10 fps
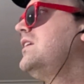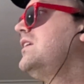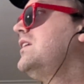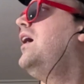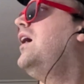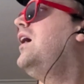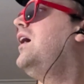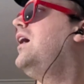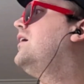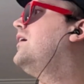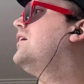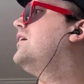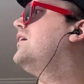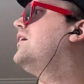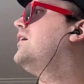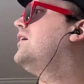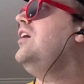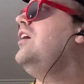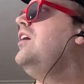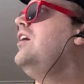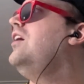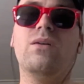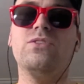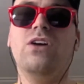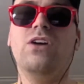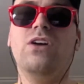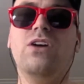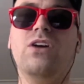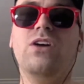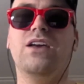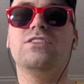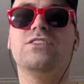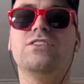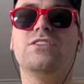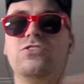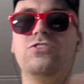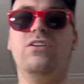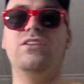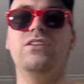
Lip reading: the summer, while I was talking to these guys, when I had started this